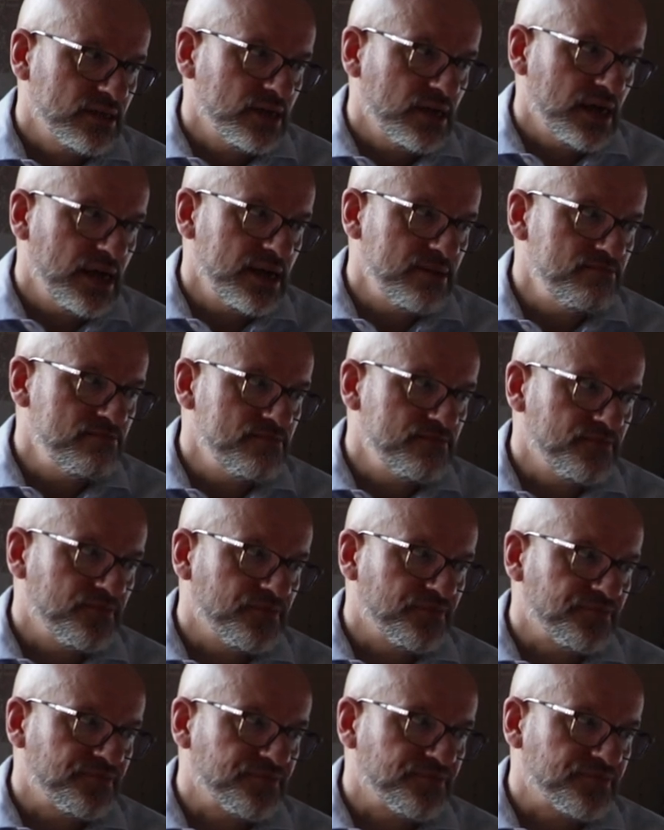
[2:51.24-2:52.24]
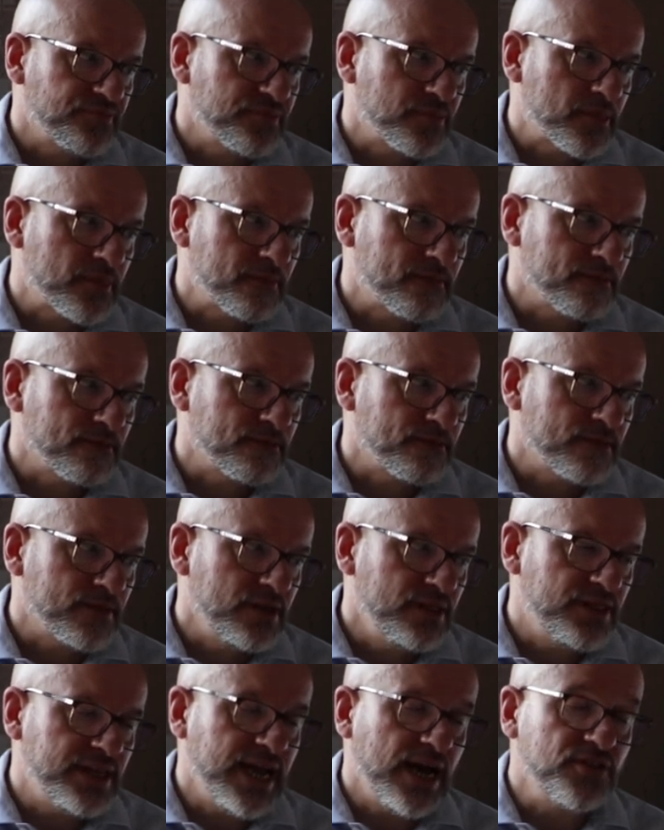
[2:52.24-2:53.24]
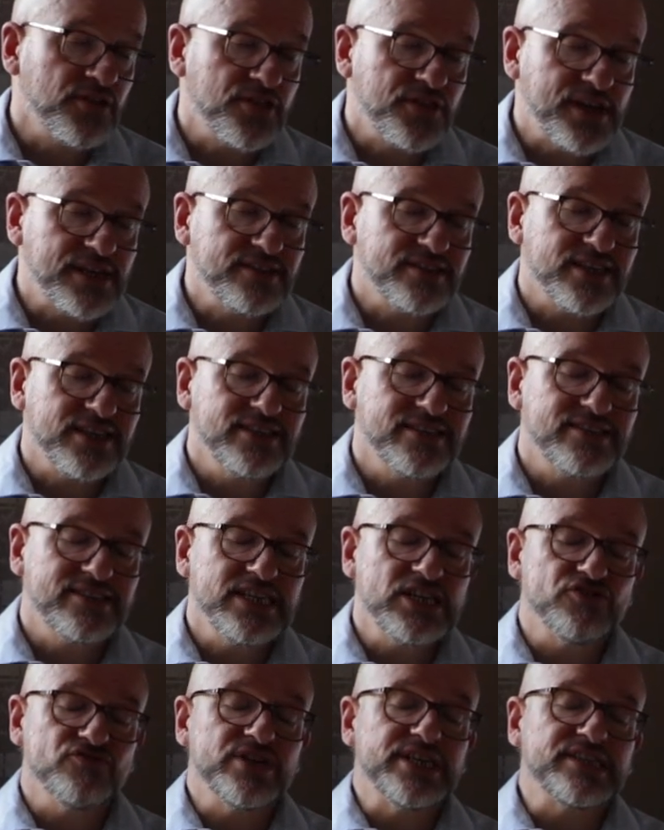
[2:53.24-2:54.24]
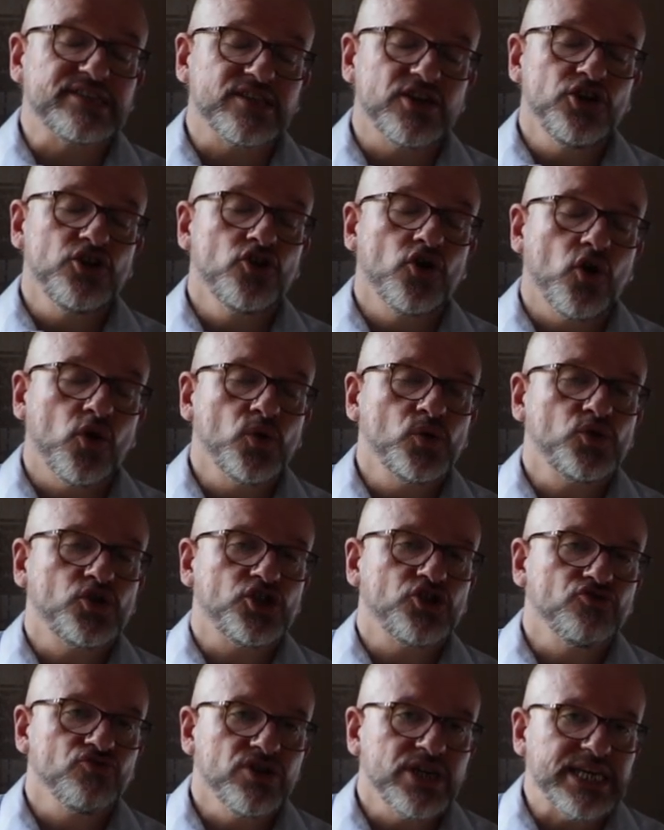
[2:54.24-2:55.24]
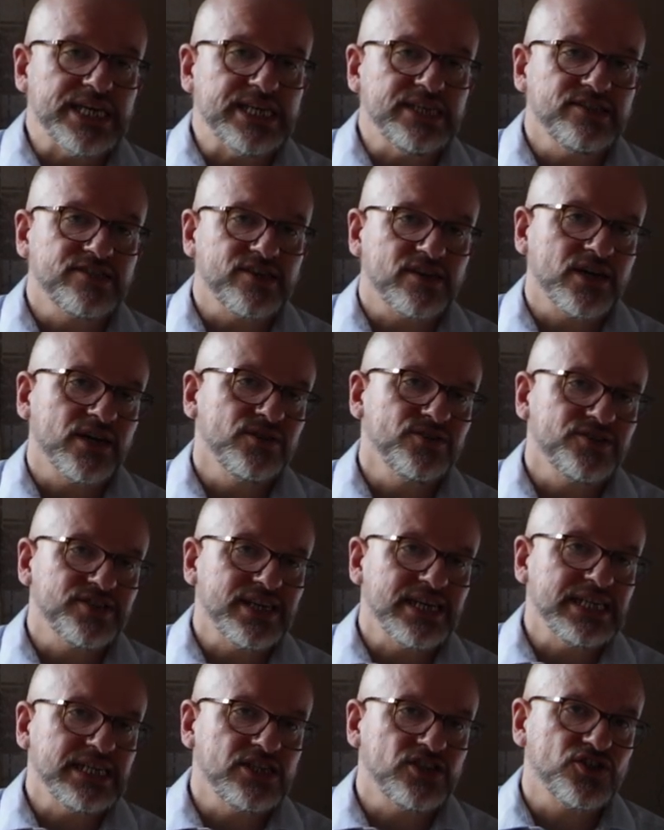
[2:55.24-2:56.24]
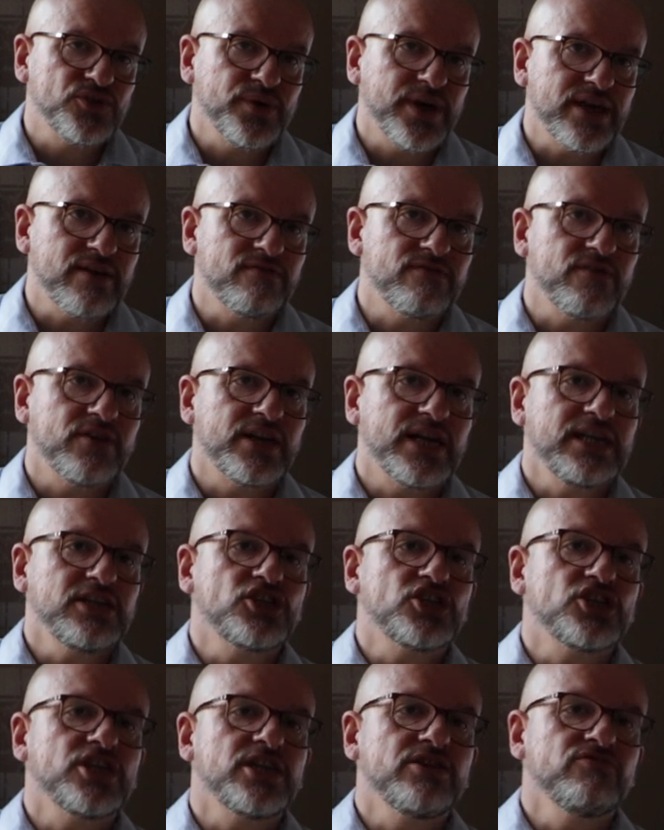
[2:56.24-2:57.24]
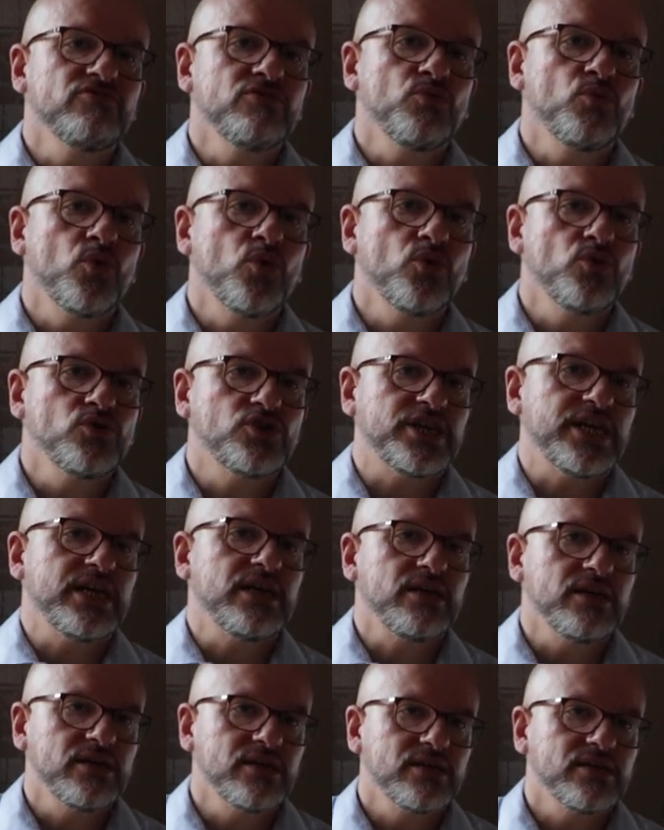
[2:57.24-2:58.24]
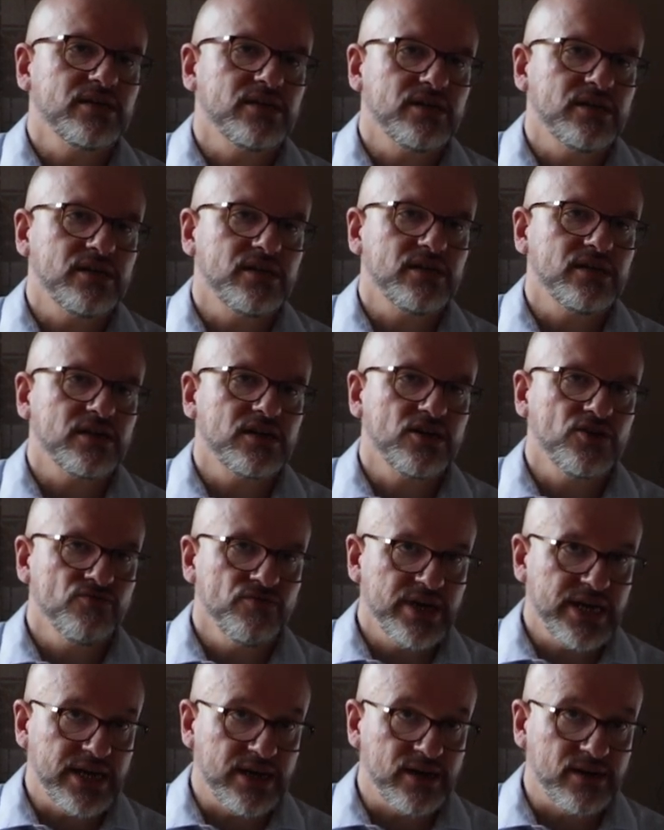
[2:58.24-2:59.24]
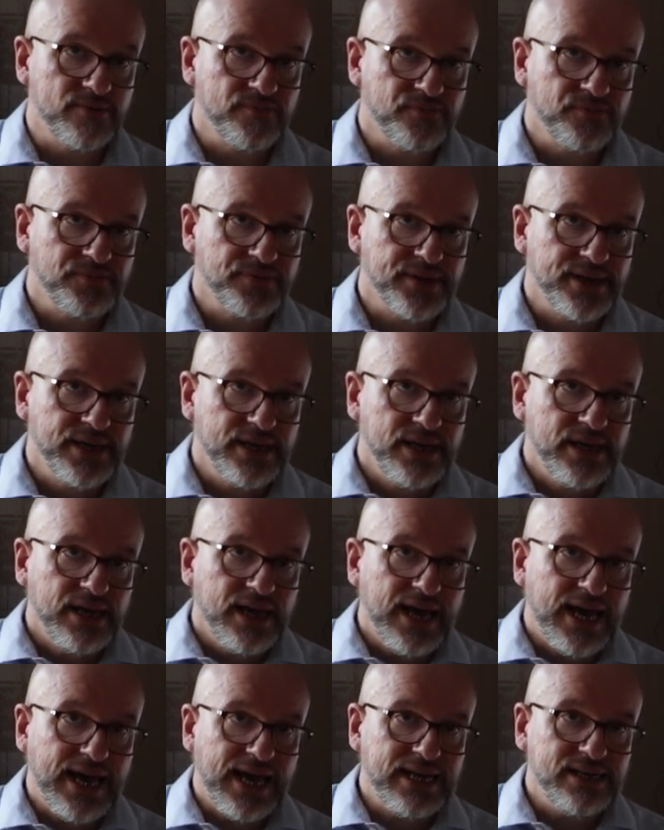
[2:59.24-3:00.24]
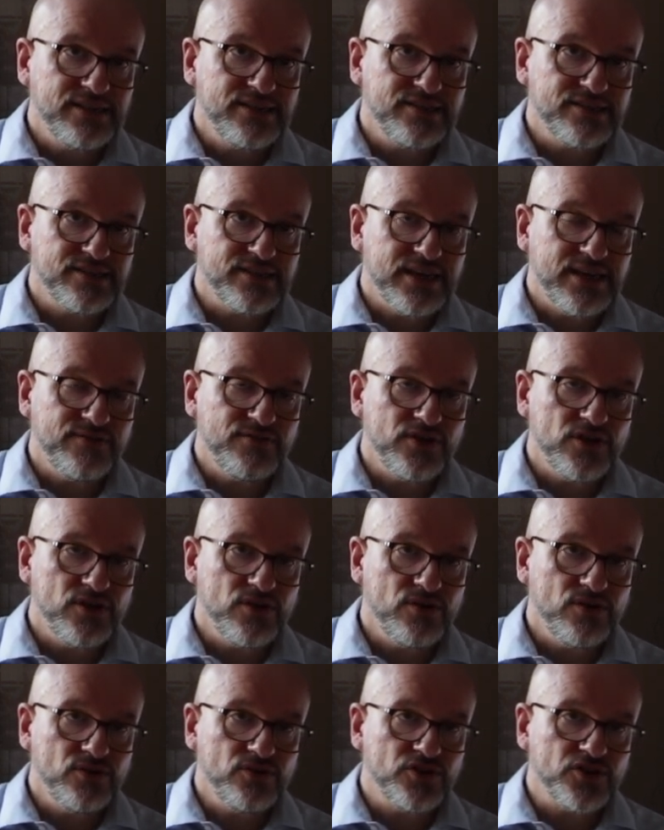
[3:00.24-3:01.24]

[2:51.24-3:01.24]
Um, the other thing to consider is that not all degrees are going to lead to a financially rewarding uh, career. And if you